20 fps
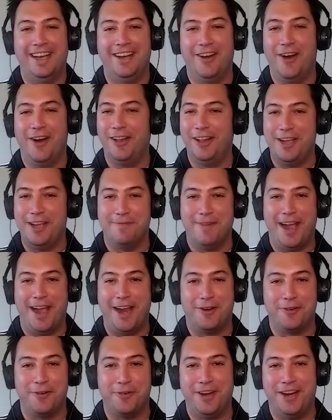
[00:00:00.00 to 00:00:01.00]
early in my
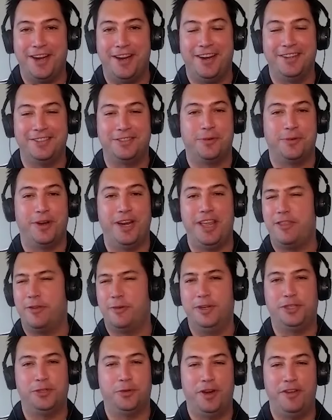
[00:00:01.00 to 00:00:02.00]
career,
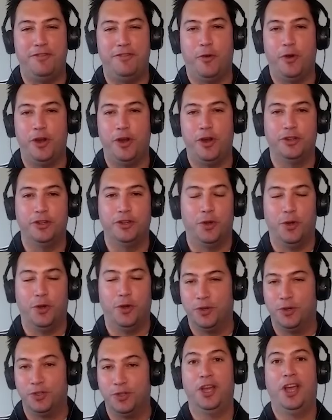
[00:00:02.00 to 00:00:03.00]
23, 24 years
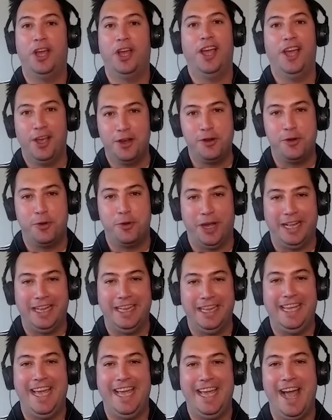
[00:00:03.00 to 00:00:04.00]
old.
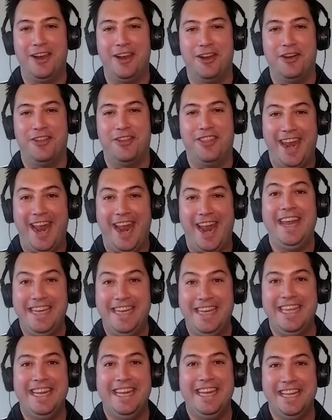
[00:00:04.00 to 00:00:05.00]
Quickly, I learned that I
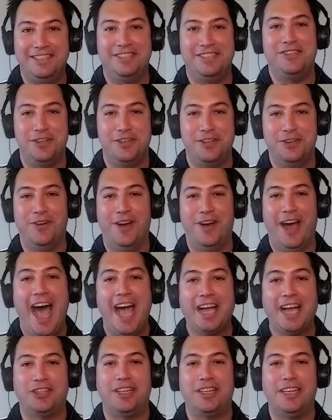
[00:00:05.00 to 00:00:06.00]
needed to
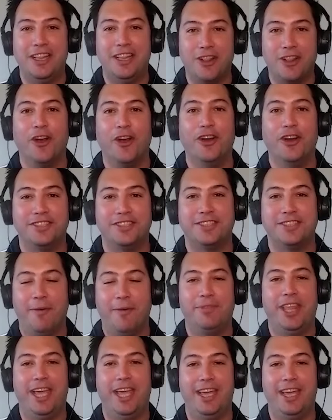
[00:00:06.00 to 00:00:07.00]
actually learn
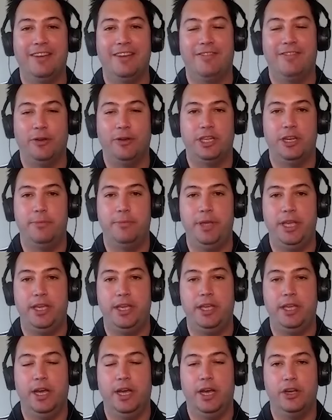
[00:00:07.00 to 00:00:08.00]
something if I was going to
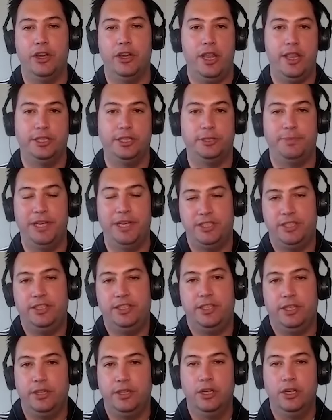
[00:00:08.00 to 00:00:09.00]
be good in this
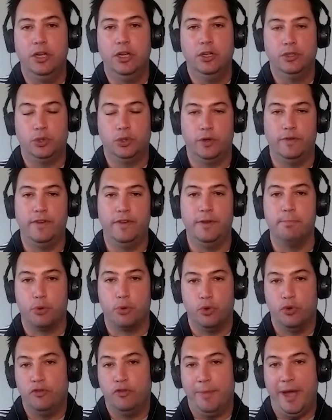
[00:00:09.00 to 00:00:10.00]
business and sort of
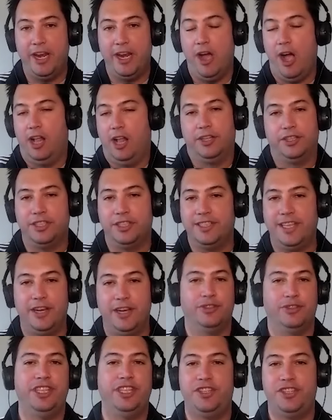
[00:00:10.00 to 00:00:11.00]
improve my knowledge, because they
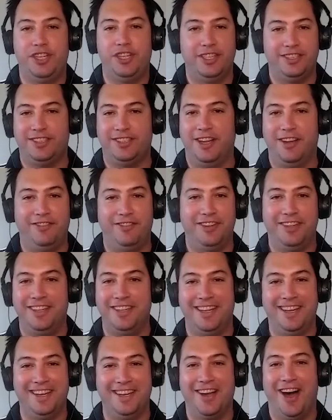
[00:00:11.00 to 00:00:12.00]
don't teach you this stuff in
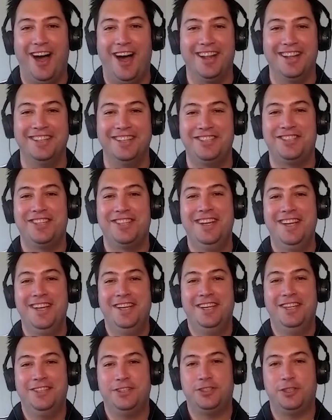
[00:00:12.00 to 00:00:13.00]
college.
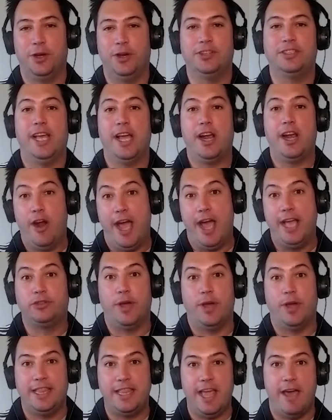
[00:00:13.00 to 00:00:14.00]
So I was like, all right, so
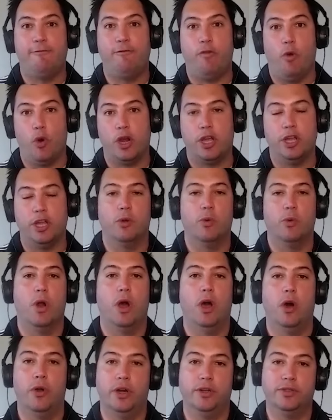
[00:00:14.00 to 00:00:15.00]
I hit that fork in the
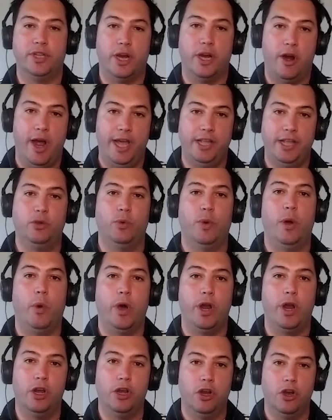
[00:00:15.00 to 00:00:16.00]
road. I was like, all right, do I
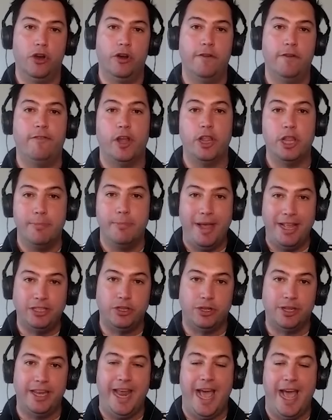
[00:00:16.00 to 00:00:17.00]
want to learn
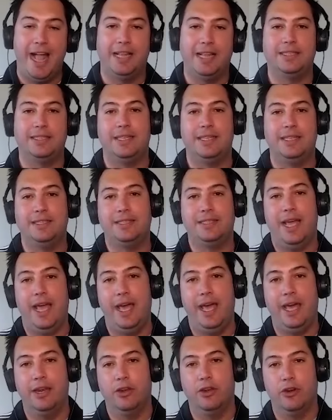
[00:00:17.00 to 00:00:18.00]
fundamental analysis
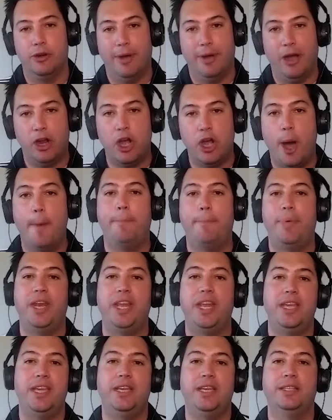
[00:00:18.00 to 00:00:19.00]
and learn about
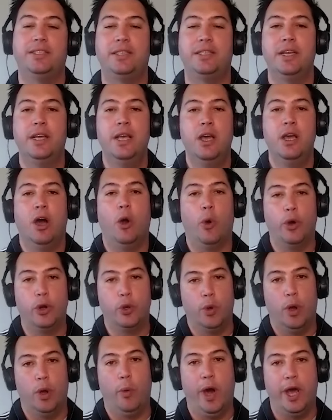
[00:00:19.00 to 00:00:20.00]
companies? Or
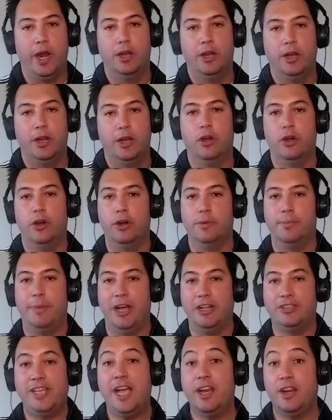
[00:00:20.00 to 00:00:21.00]
do I want to learn
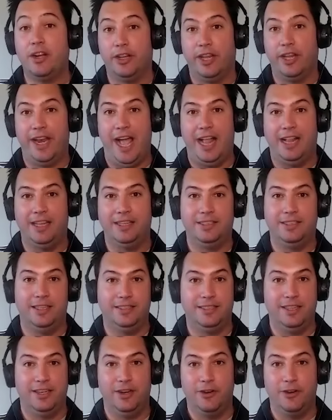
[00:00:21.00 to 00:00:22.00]
about technical
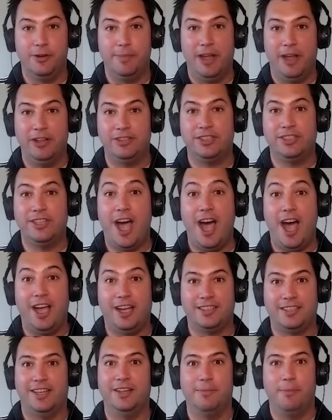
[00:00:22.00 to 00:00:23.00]
analysis and learn about
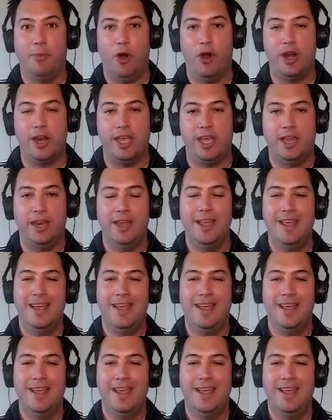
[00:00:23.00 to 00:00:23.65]
stocks and the market?